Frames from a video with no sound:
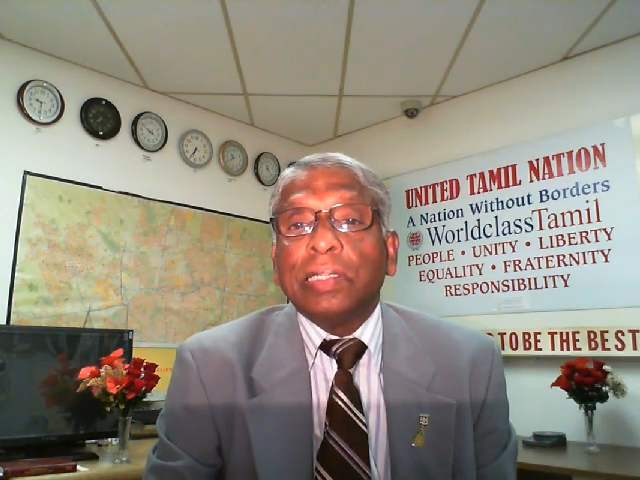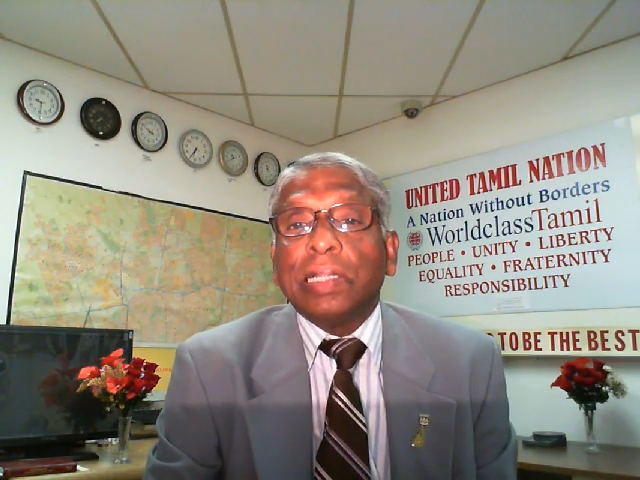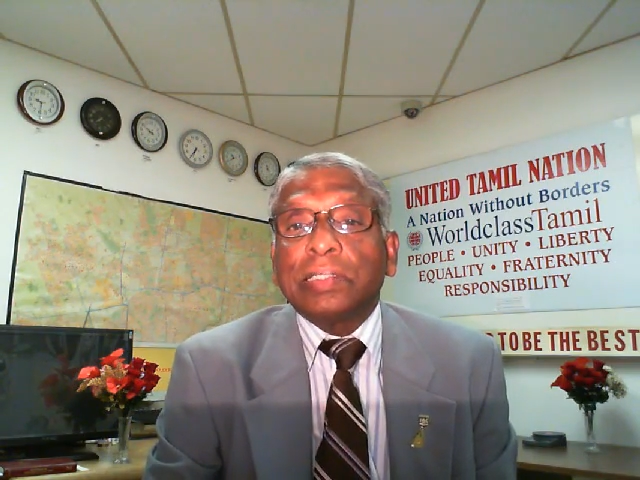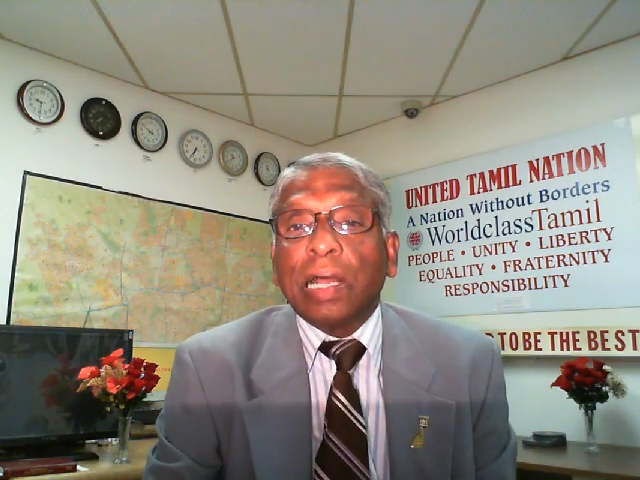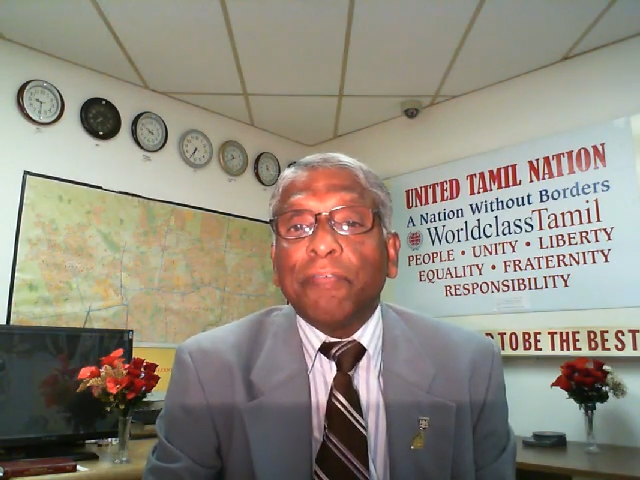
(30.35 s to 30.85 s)

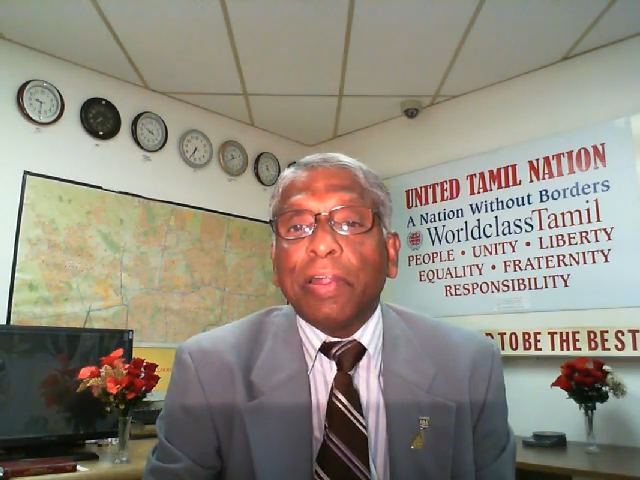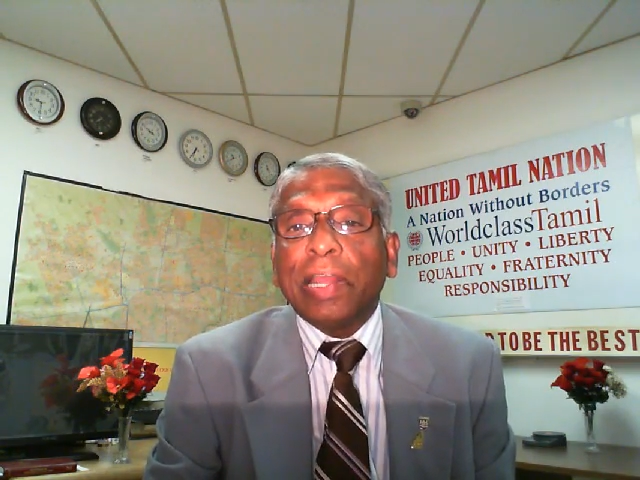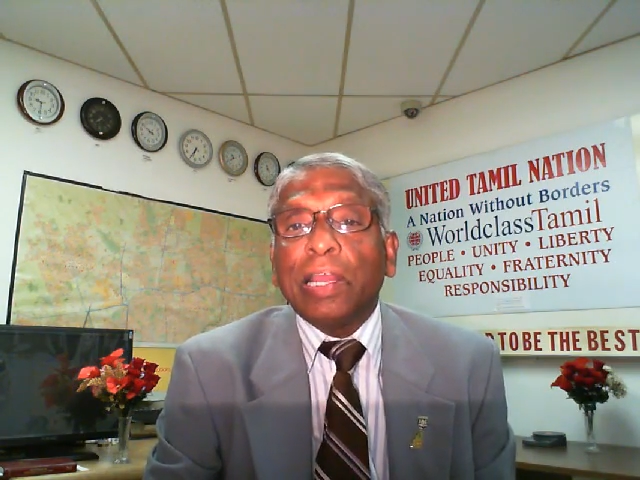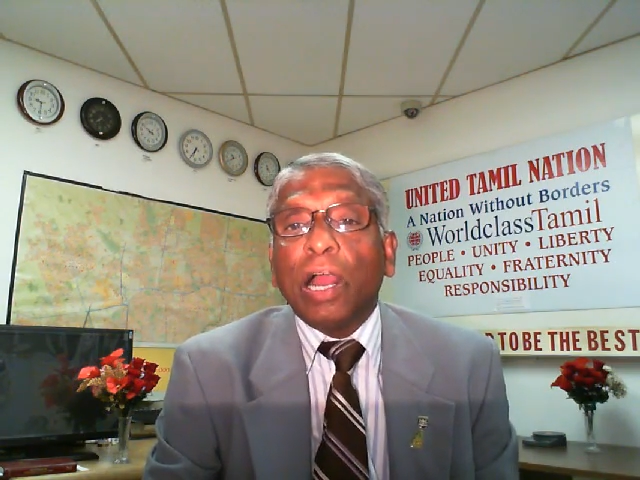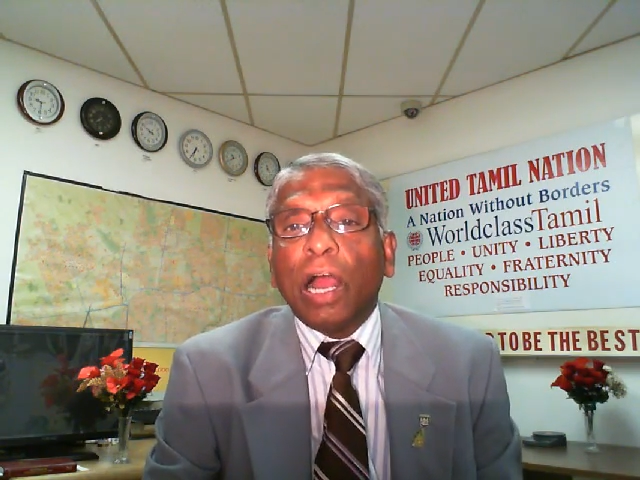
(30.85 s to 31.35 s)
The
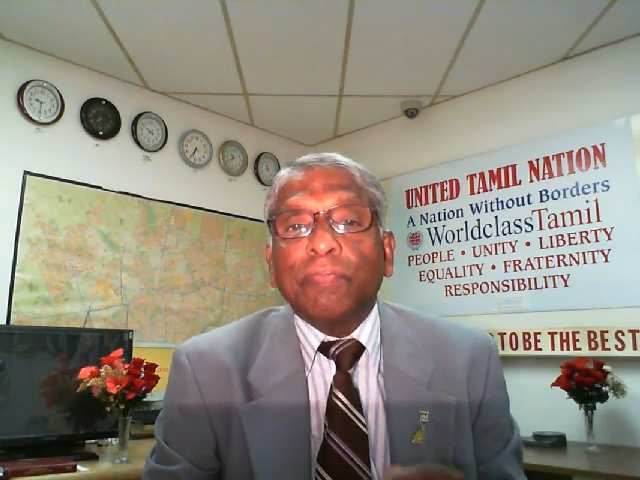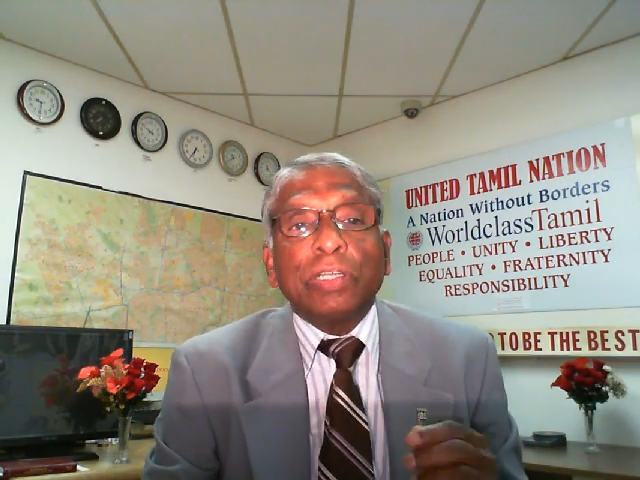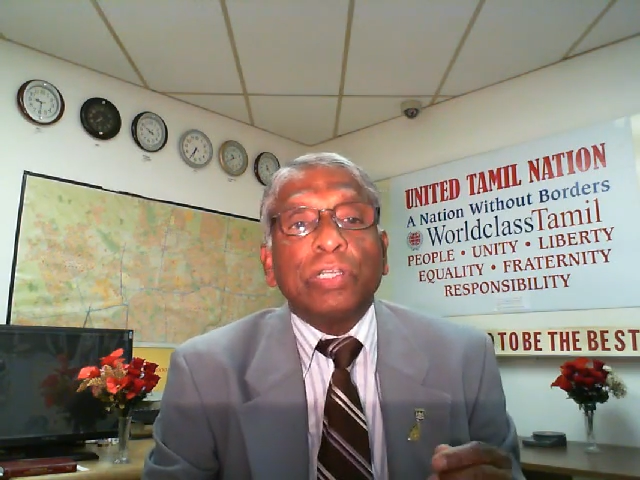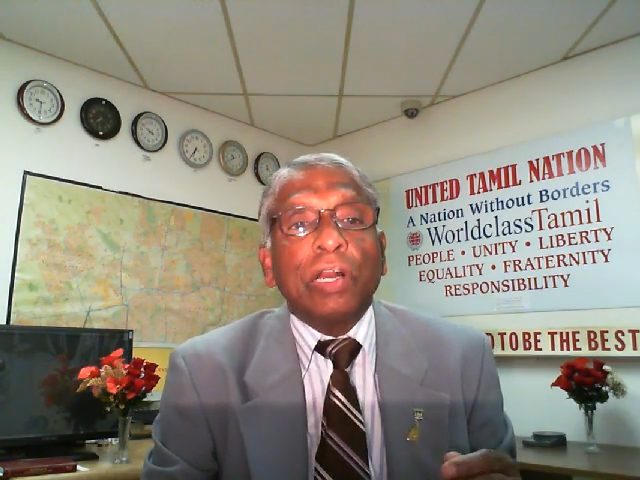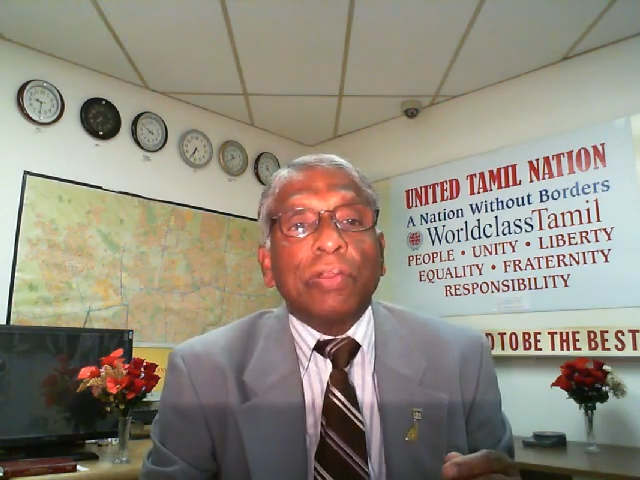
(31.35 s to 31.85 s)
suffering of the
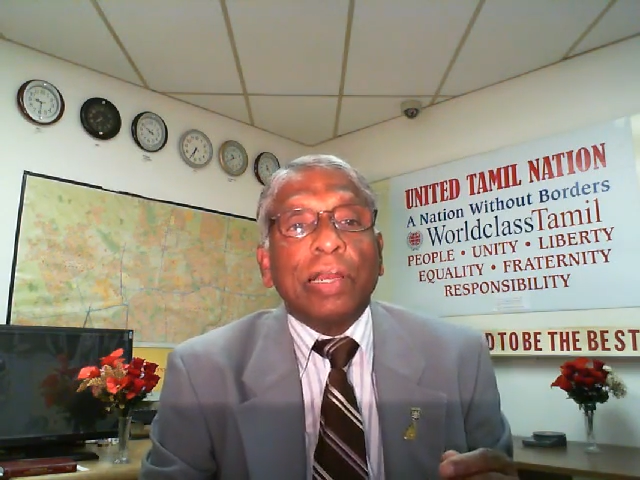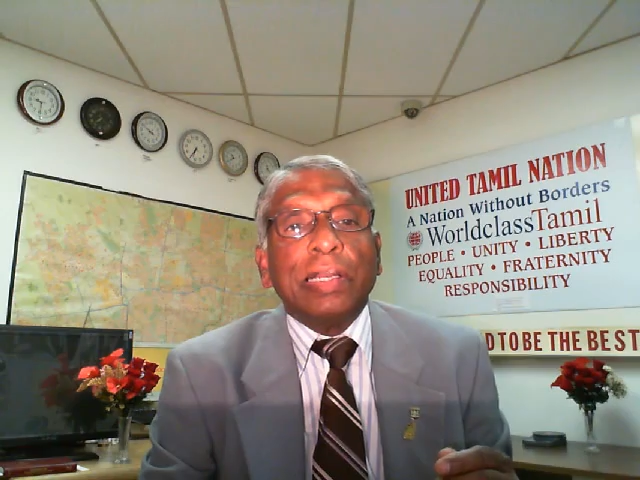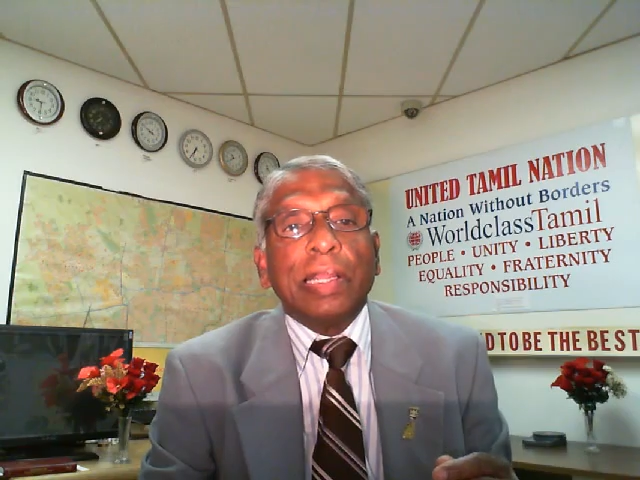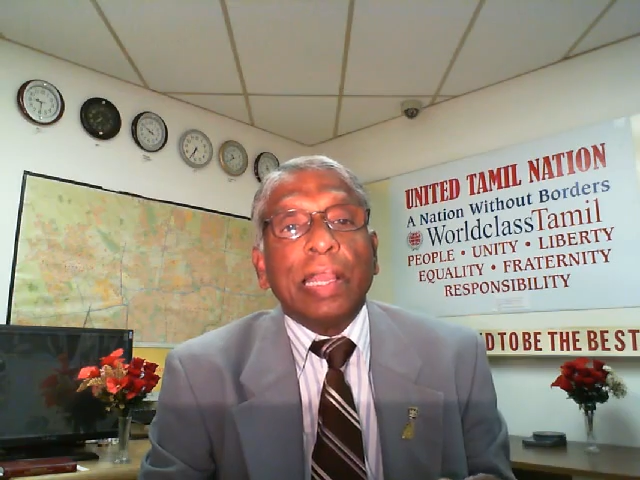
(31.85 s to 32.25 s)
children